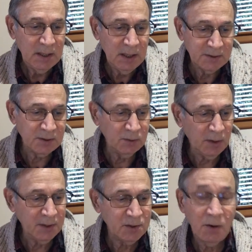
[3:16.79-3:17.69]
is to
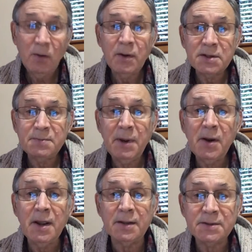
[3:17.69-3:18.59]
look at your own
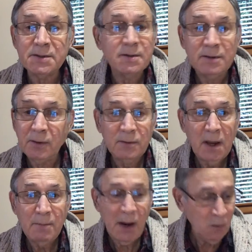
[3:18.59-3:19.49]
experience. Don't
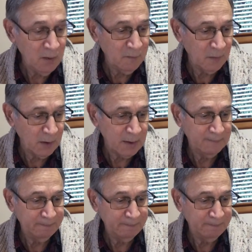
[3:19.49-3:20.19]
take my word for it.